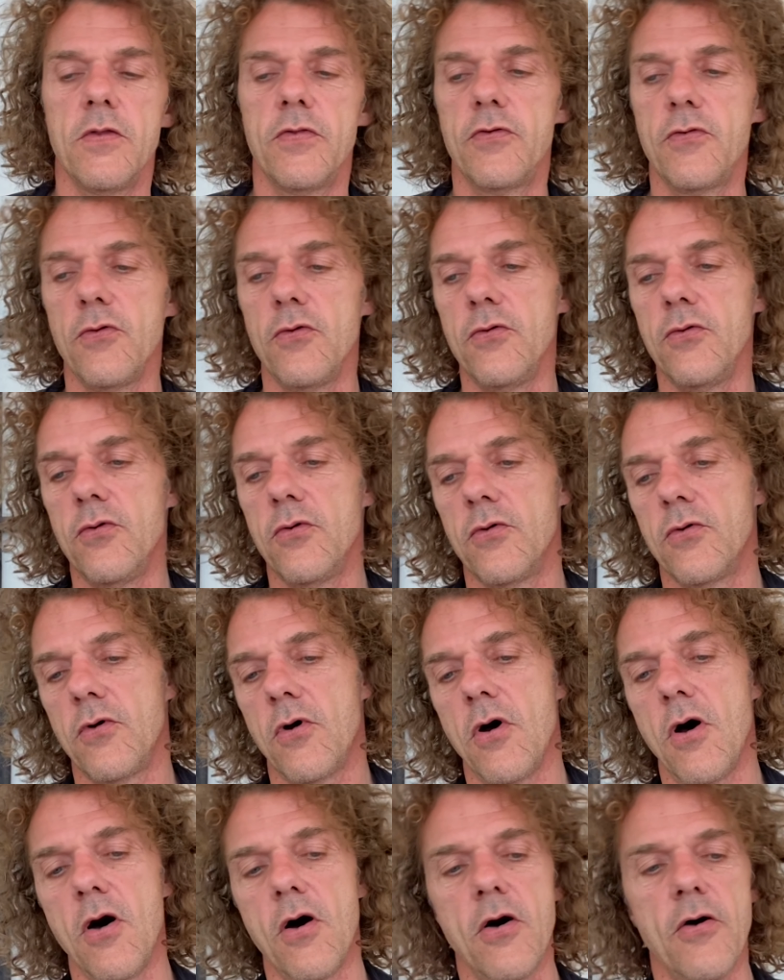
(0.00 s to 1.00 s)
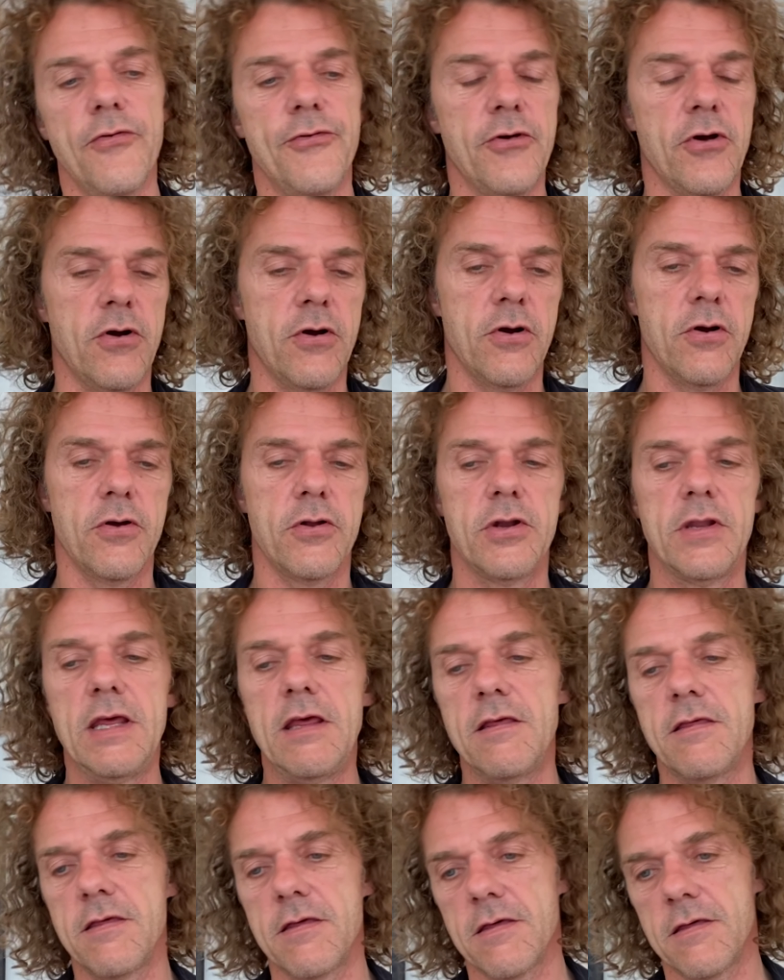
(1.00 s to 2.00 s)
To alter
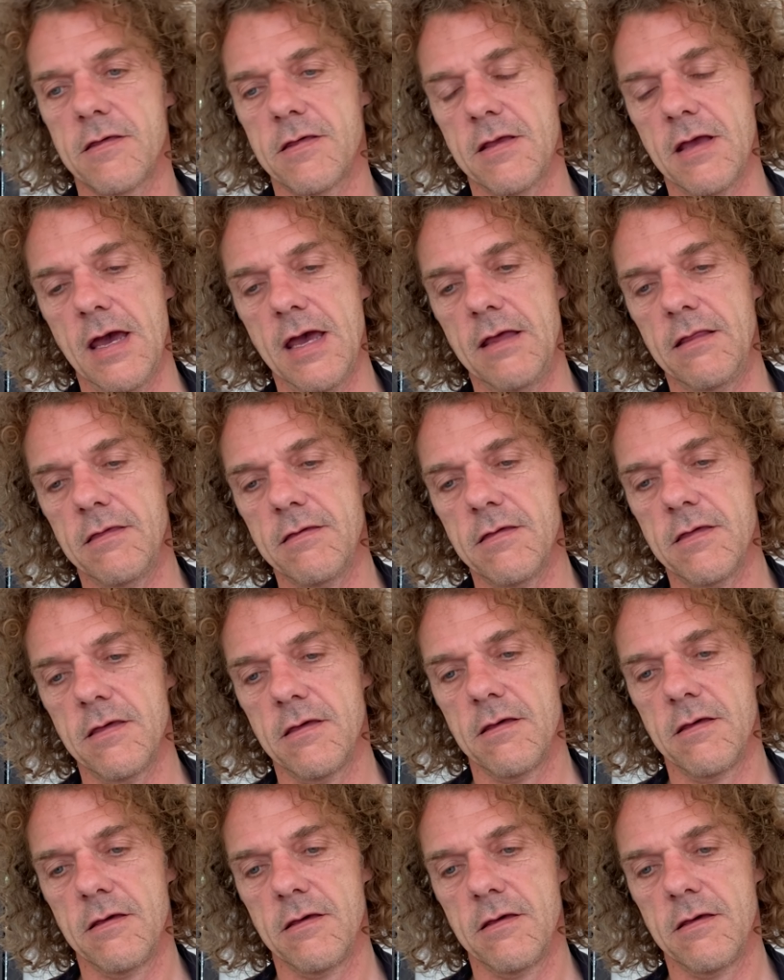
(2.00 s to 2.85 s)
these states.